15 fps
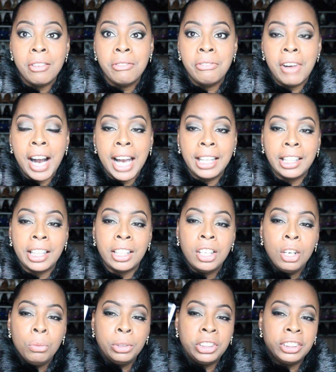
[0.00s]
Violet,
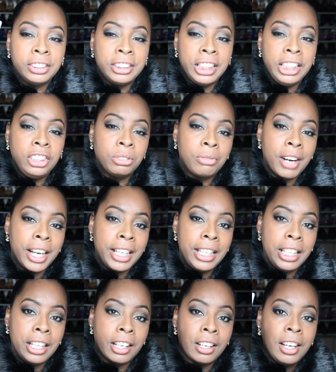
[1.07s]
which is these right
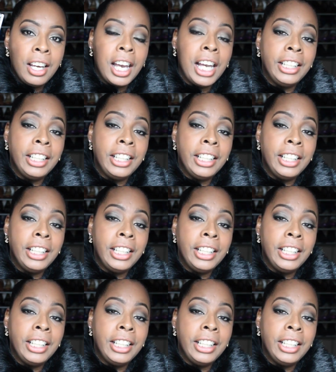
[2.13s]
here.